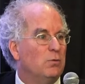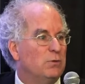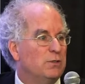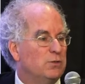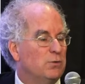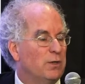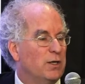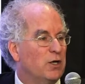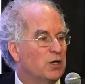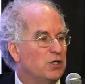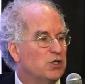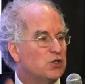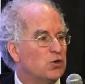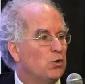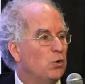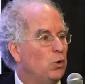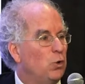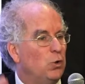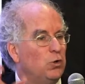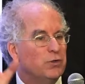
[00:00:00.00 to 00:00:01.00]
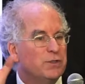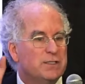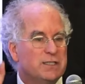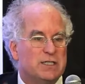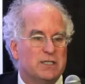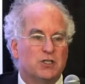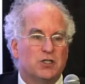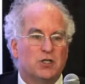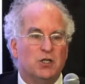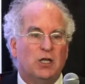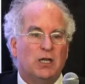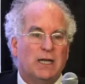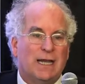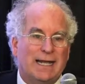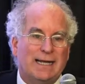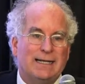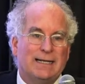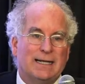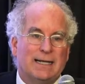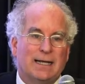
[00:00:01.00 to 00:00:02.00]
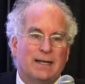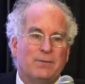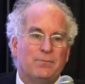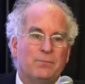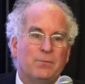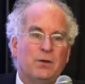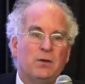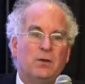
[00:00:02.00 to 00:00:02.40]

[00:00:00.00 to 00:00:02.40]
We're doing controlled digital lending.